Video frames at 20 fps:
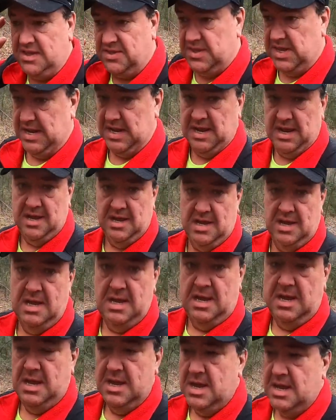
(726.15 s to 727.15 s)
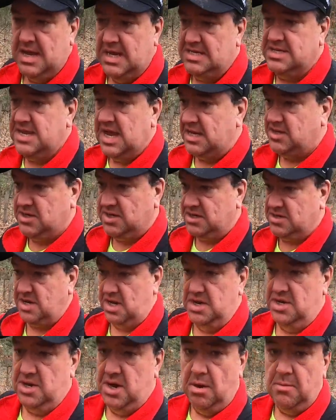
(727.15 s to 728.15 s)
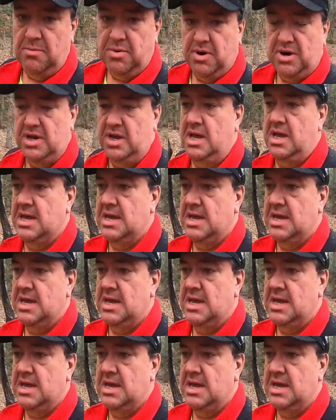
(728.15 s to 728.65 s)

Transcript: thing. It's not just a number.